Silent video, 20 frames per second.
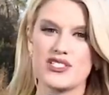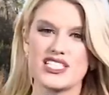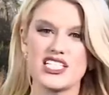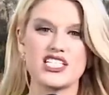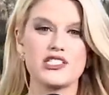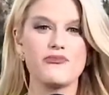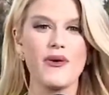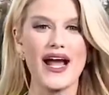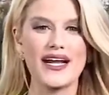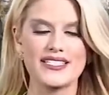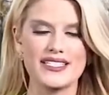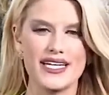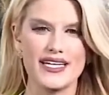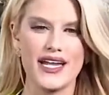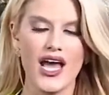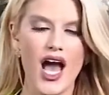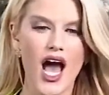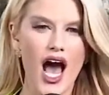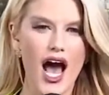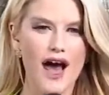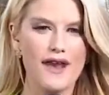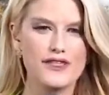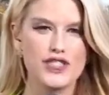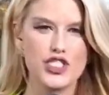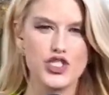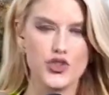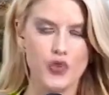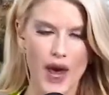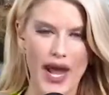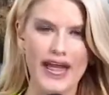was suspected of
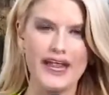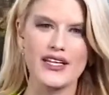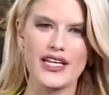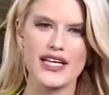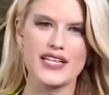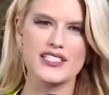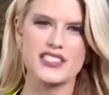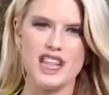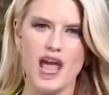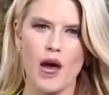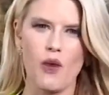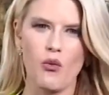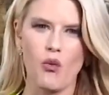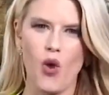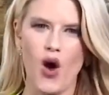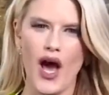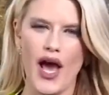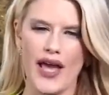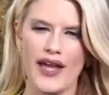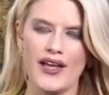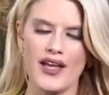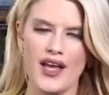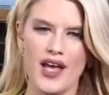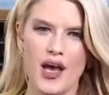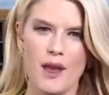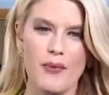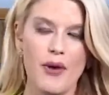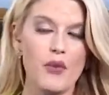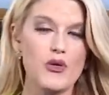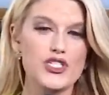strangling someone,
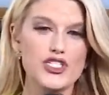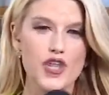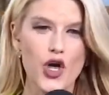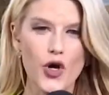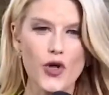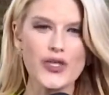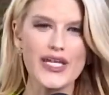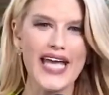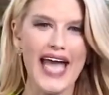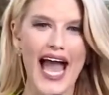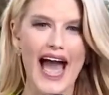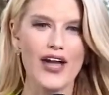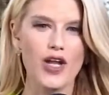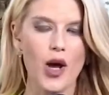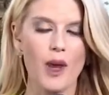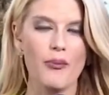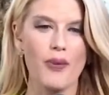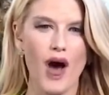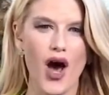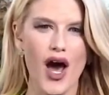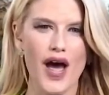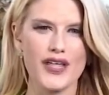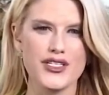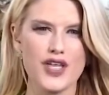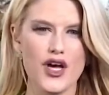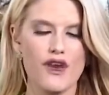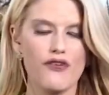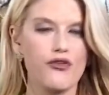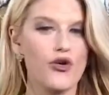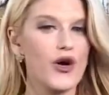but was currently out on
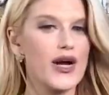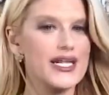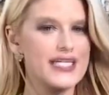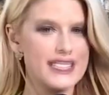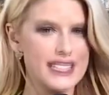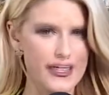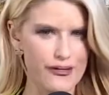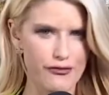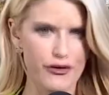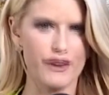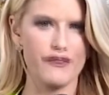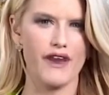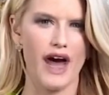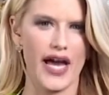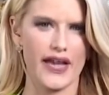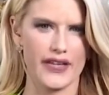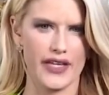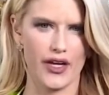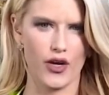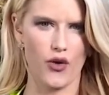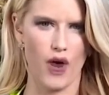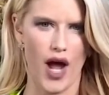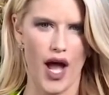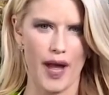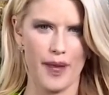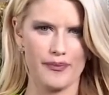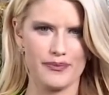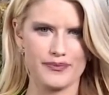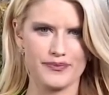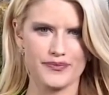bond for a different violent
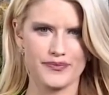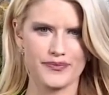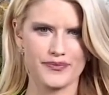crime.